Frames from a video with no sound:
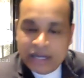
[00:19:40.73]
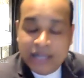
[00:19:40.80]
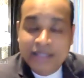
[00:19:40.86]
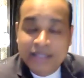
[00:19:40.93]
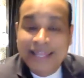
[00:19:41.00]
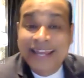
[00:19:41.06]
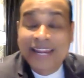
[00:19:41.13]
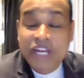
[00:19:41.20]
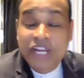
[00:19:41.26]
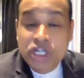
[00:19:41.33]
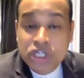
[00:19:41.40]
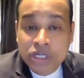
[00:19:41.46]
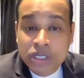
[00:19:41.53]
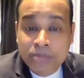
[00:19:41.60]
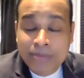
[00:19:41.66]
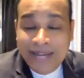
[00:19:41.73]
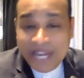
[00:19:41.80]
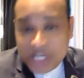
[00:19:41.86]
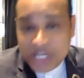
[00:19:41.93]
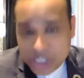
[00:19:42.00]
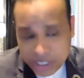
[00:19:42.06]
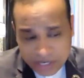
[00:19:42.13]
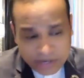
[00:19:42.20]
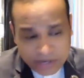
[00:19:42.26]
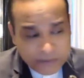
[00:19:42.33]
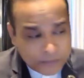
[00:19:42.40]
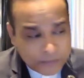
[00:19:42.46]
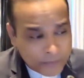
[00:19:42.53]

and they reached Malaysia.